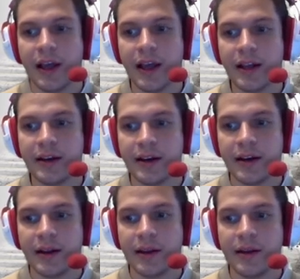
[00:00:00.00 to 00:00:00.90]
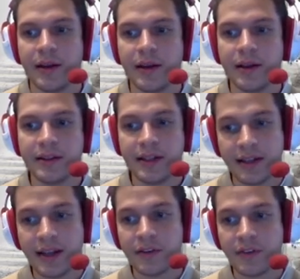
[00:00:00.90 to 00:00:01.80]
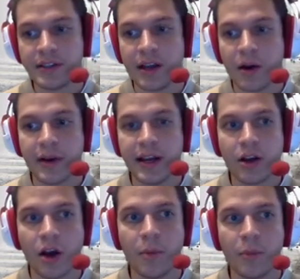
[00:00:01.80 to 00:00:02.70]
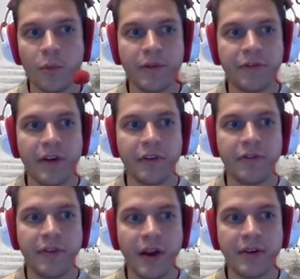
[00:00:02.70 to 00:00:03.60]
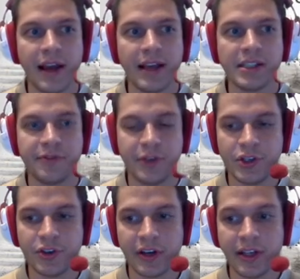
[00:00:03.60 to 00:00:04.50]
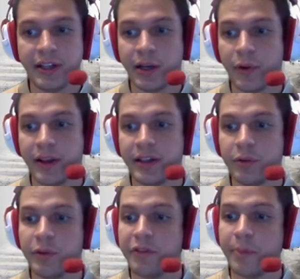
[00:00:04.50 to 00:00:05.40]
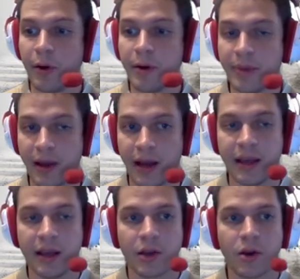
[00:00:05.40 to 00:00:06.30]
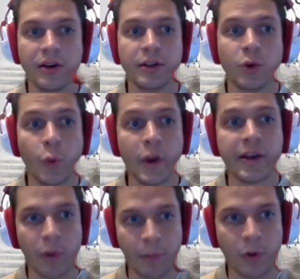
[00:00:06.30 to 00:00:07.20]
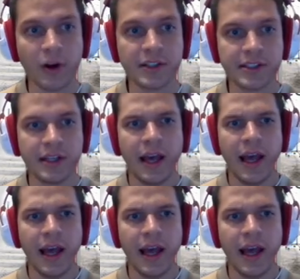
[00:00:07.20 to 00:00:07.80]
and uh, the Dataverse already come with a very nice feature integrated with Power BI called Quick Reports.